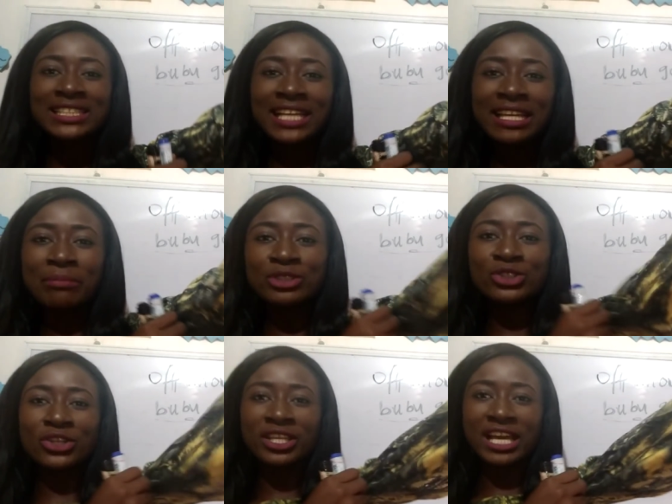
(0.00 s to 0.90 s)
now let me
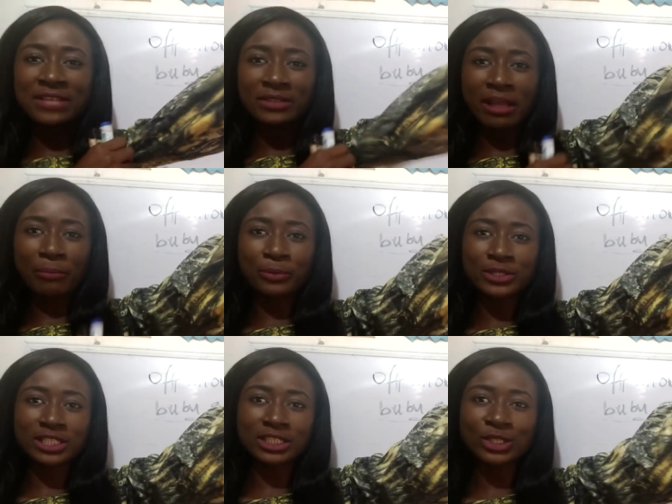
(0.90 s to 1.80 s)
show you guys what I'm
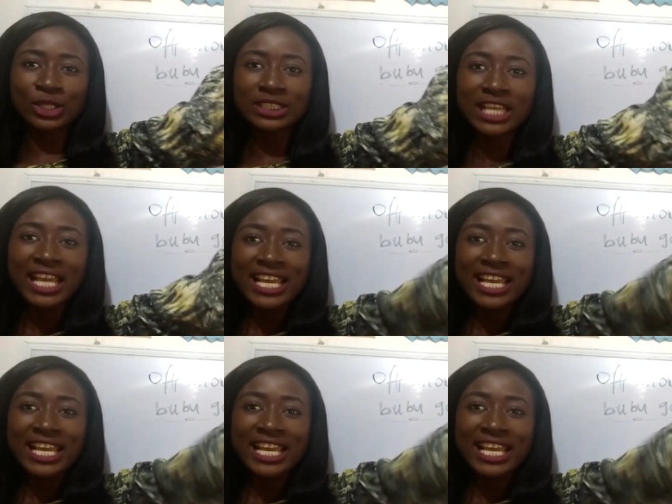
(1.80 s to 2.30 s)
putting on.